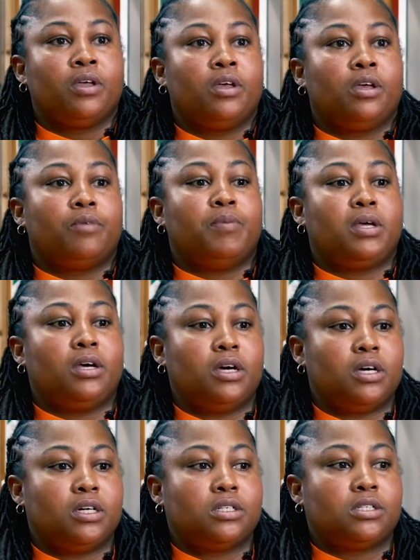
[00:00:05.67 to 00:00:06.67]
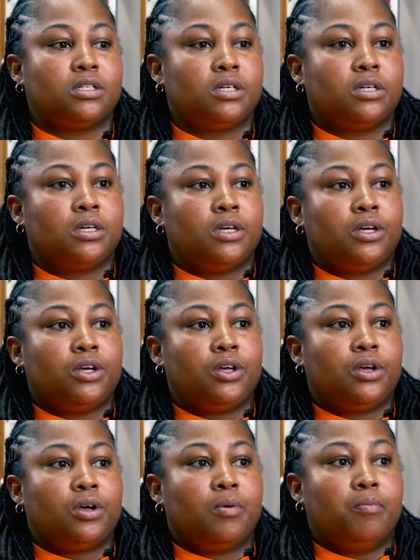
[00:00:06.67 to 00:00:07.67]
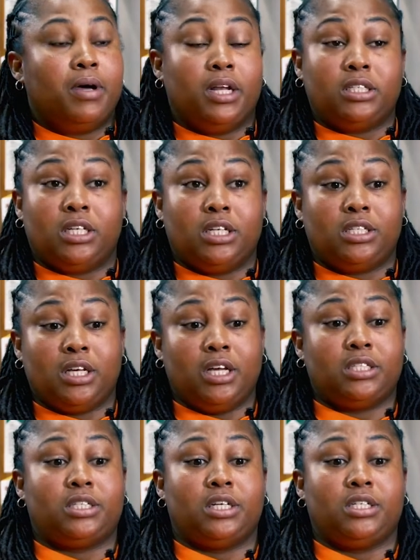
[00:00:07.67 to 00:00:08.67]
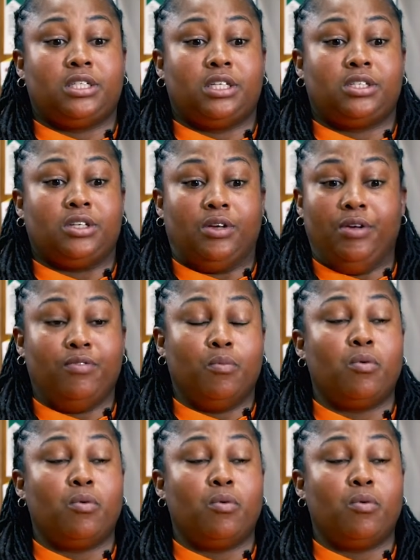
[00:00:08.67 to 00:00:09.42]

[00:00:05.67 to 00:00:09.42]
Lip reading: because, but it's just even more